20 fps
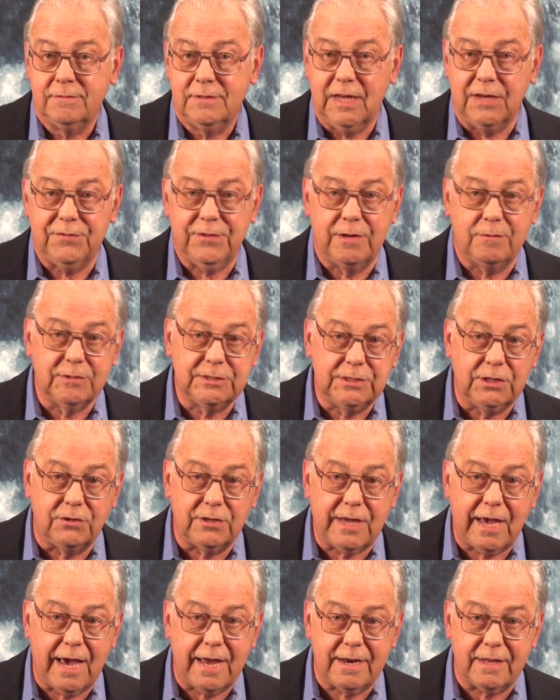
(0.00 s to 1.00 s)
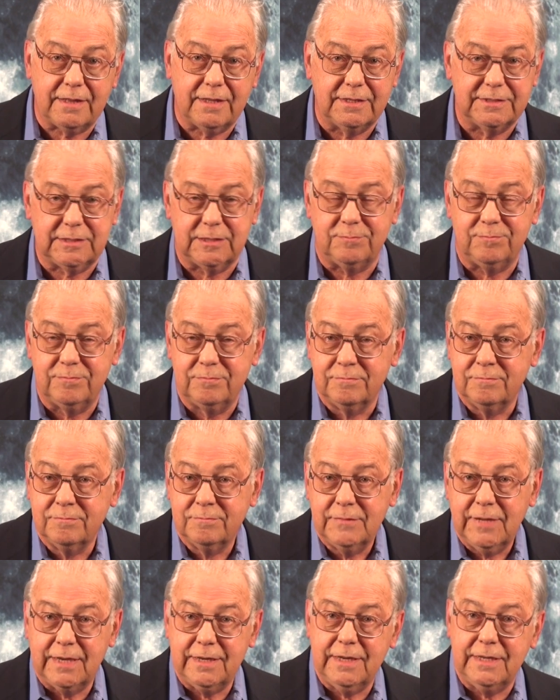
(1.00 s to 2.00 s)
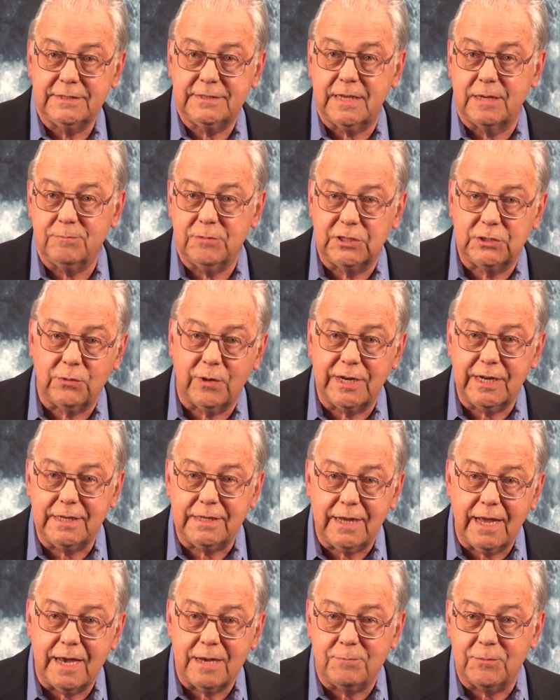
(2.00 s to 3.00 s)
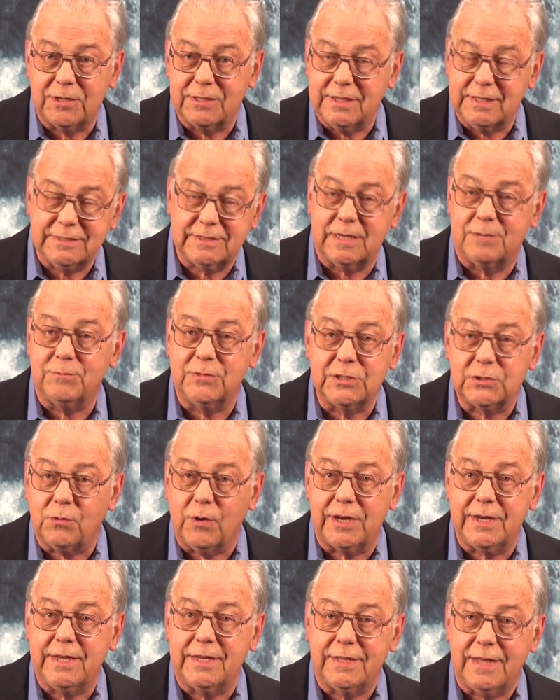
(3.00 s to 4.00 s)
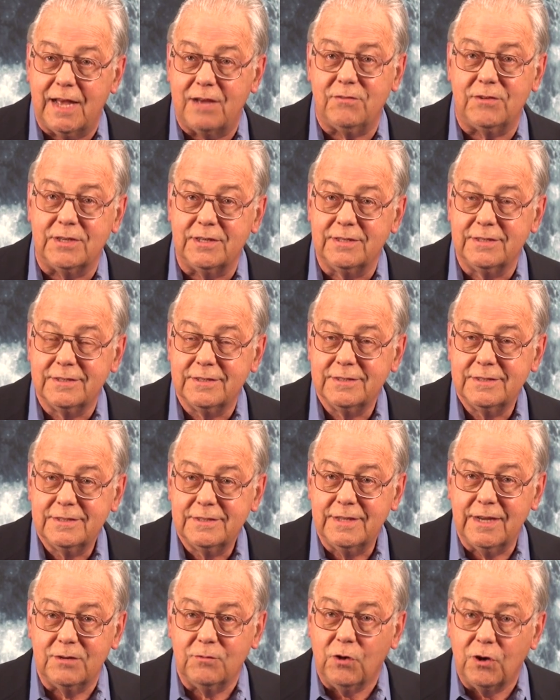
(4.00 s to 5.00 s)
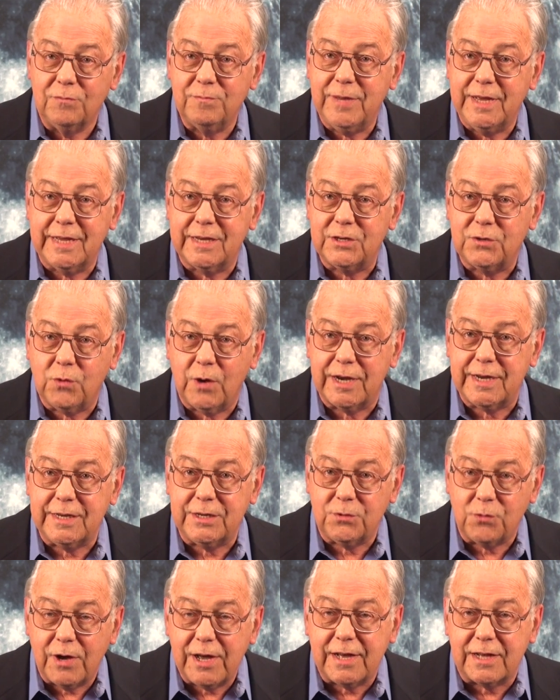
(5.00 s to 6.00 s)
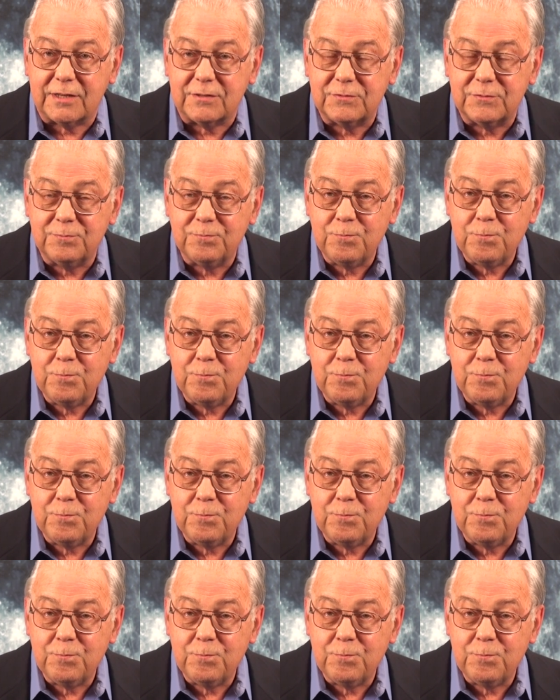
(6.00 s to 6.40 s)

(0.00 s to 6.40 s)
If there was no cataclysm in December twenty ten or December twenty eleven, there won't be in twenty twelve.